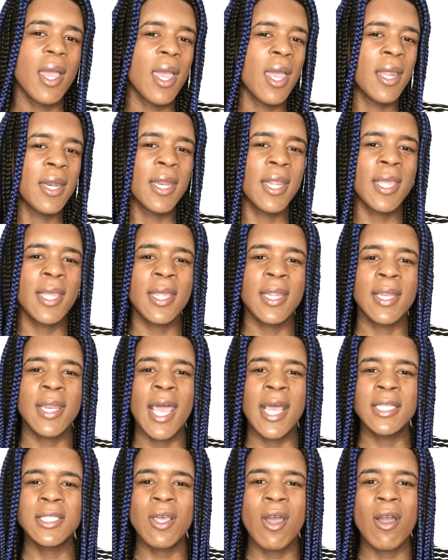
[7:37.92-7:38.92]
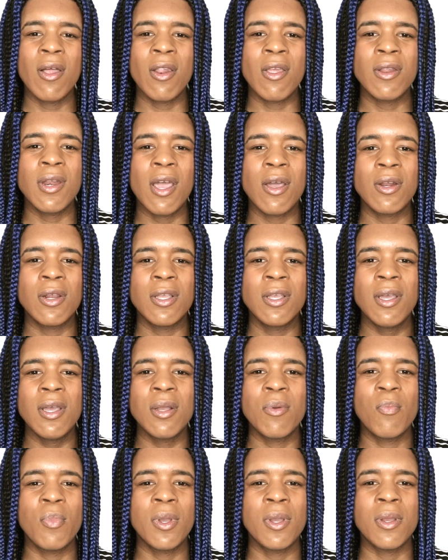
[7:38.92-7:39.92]
And then that's how I learned how to
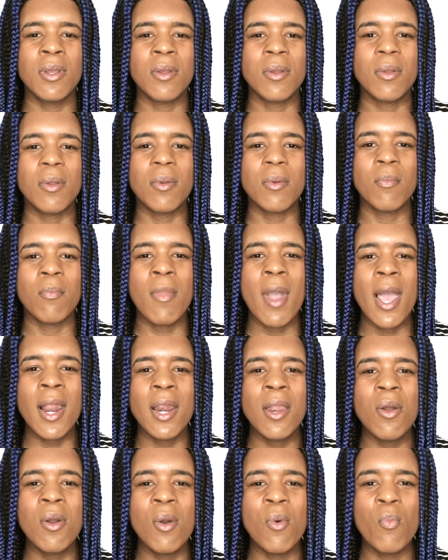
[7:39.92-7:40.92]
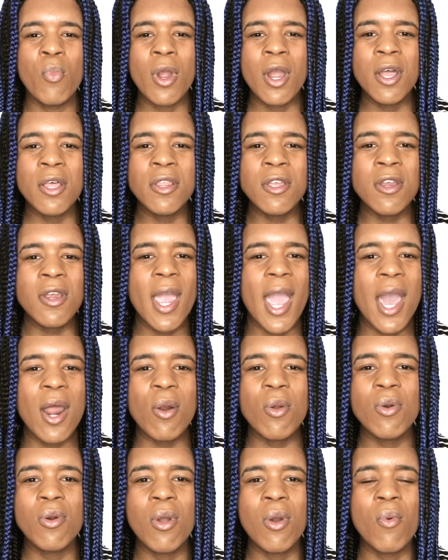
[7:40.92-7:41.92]
cook. But my little brother, I
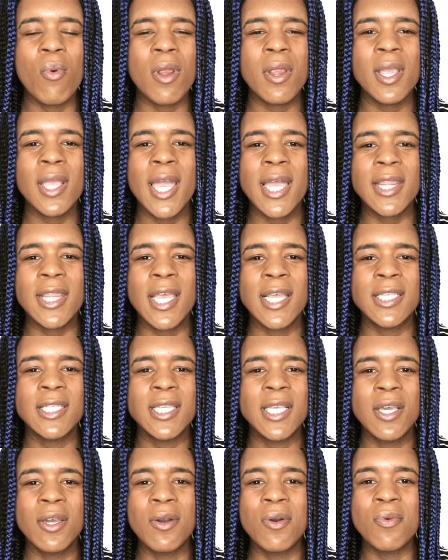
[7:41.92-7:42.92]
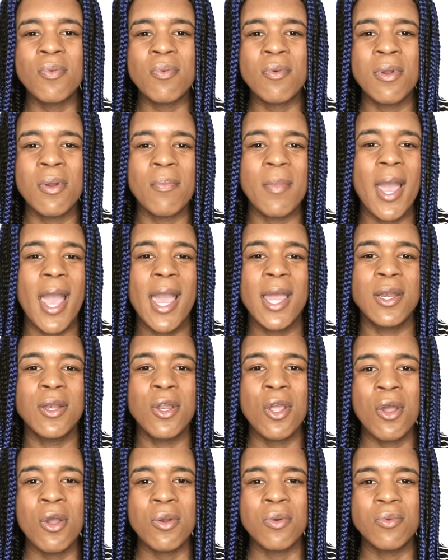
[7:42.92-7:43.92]
don't know where he got that skill from. I
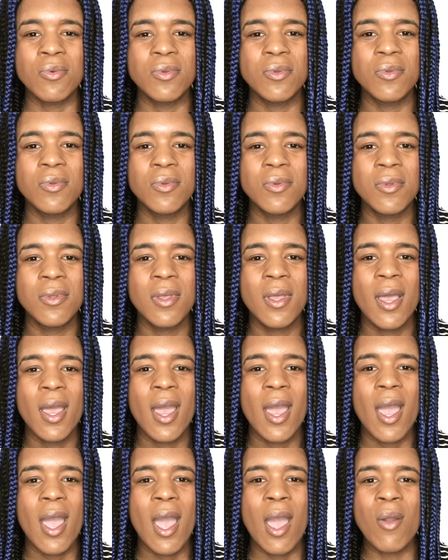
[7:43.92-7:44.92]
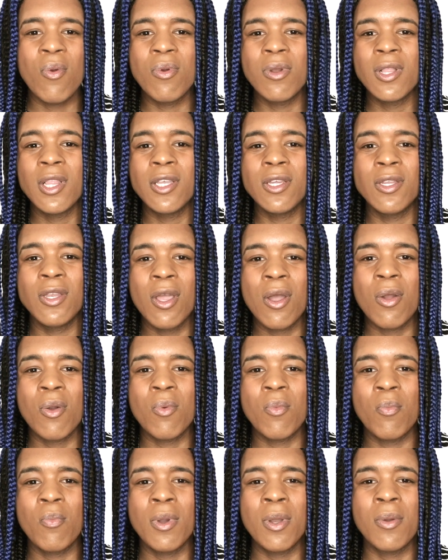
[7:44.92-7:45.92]
don't. I really
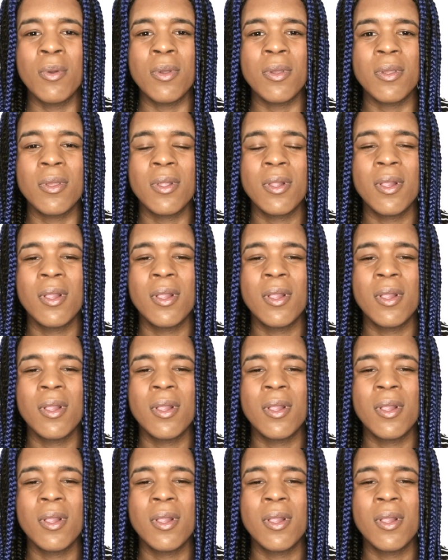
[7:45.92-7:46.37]
don't. But